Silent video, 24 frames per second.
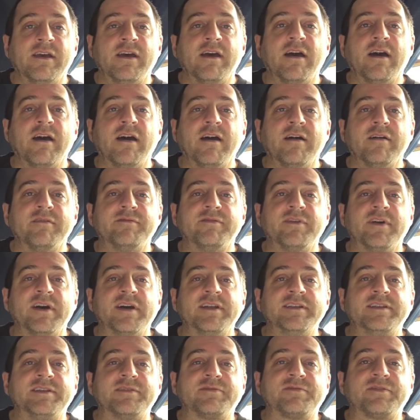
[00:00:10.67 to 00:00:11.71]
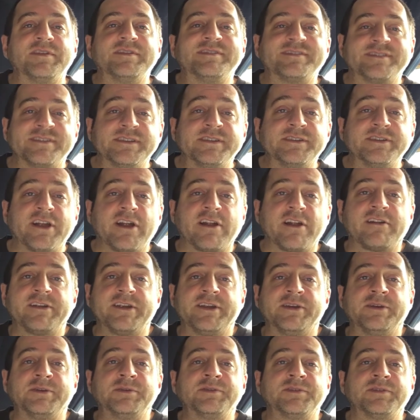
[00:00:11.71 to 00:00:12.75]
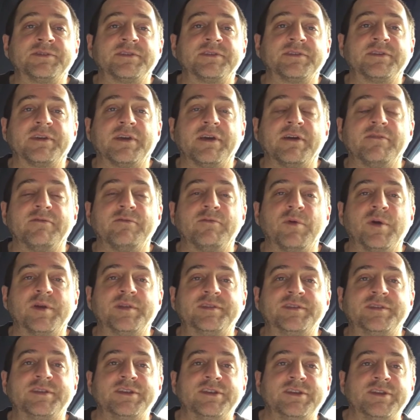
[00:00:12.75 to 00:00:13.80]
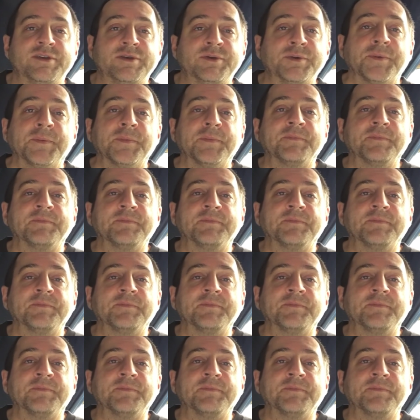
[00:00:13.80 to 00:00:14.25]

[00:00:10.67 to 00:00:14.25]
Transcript: of different scenarios of what to do.